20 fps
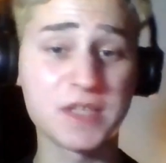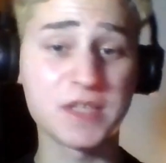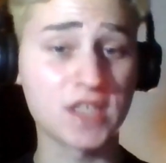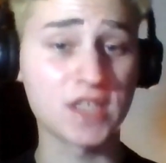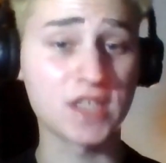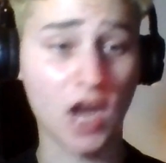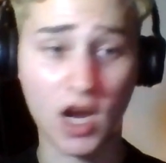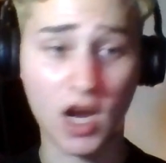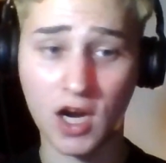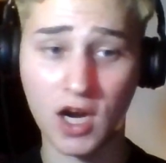
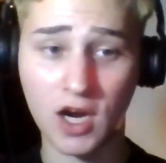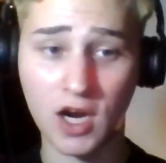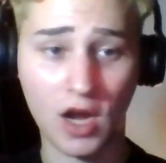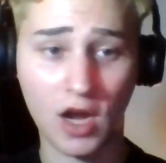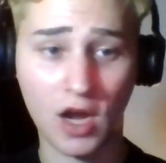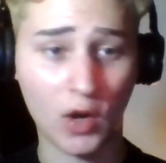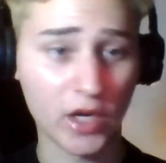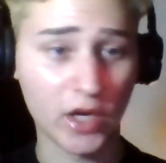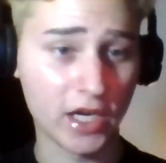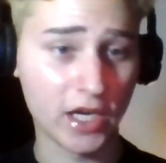star
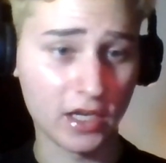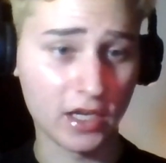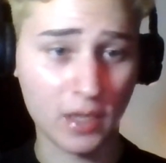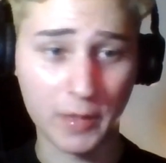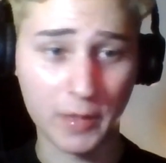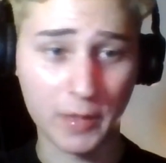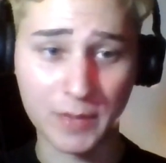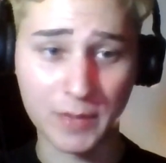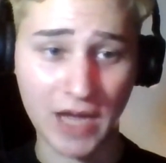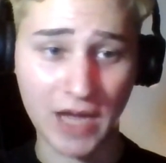Ariana
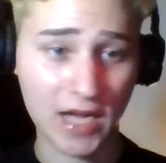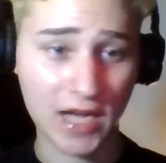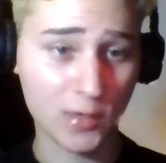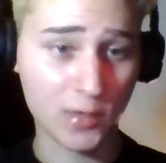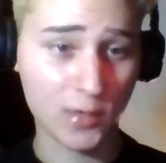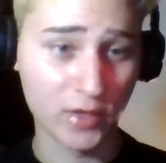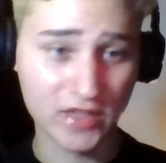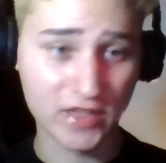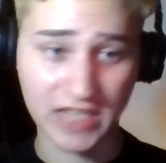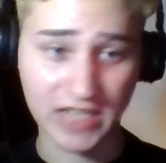coming
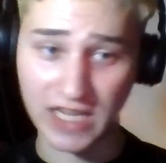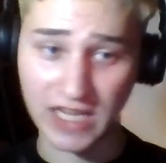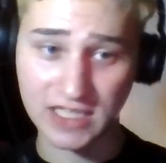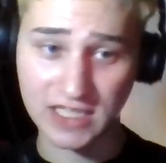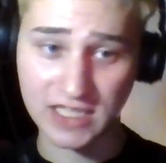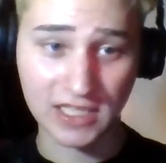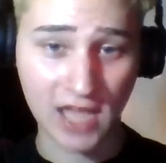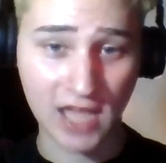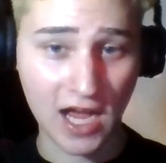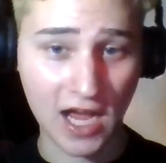back with
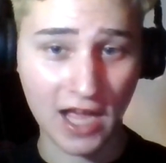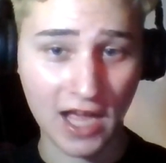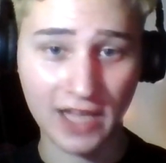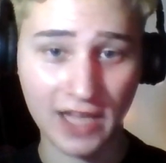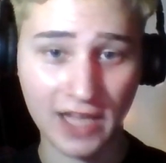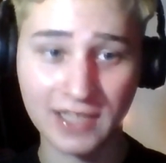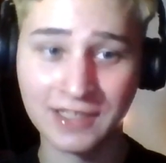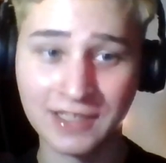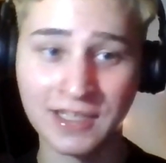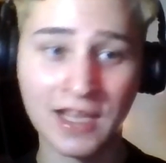
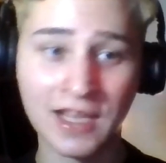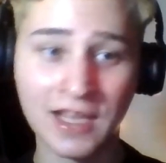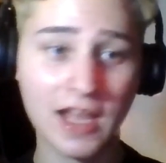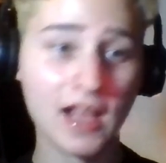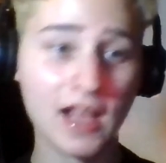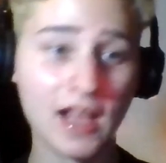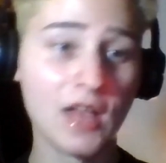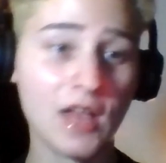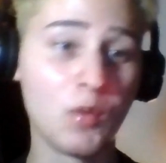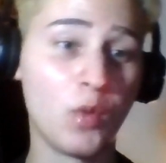Dandelion
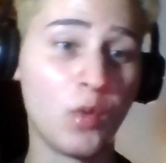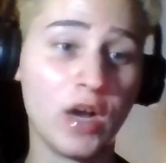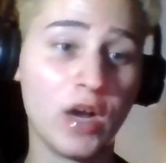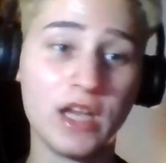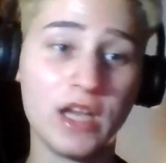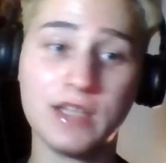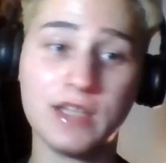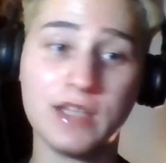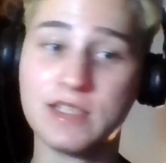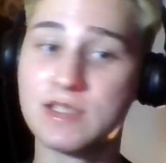
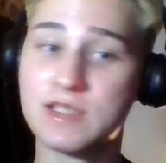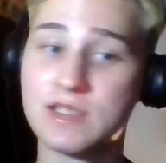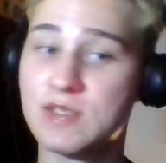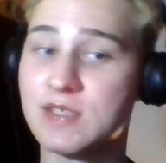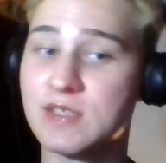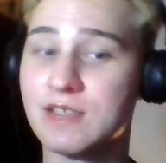was...